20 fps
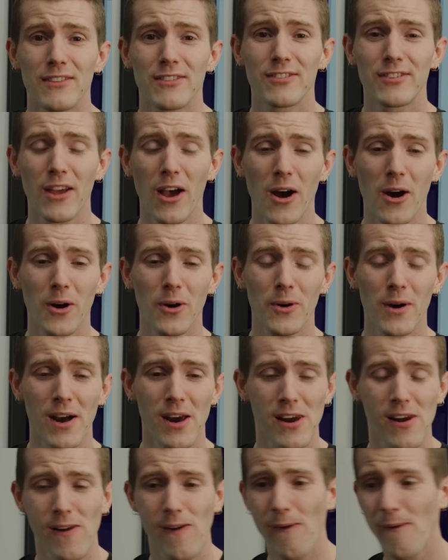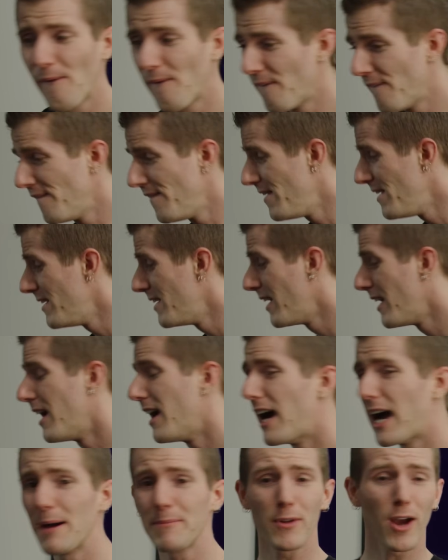So
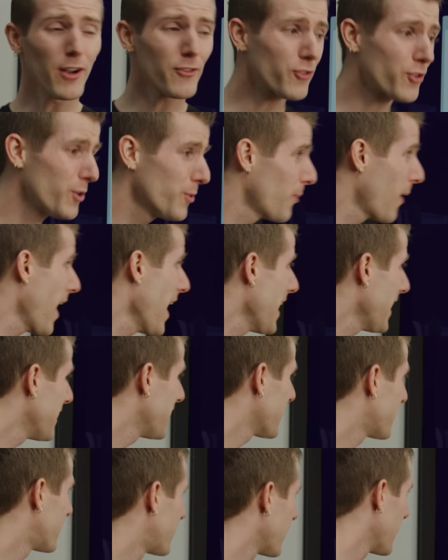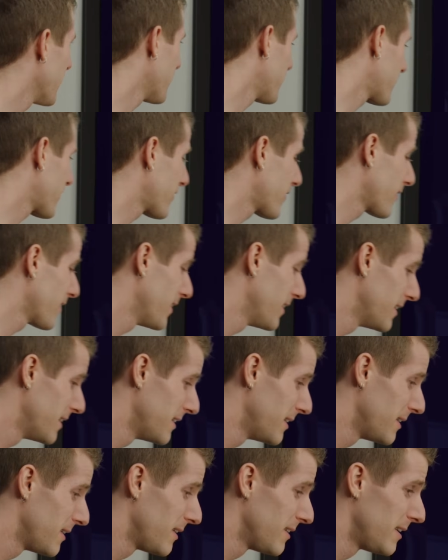I'm not sure why it exists,
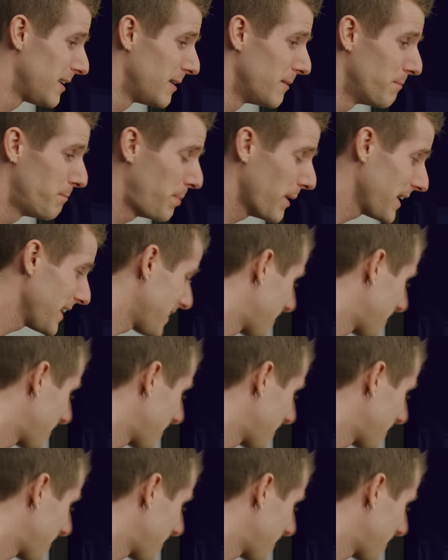but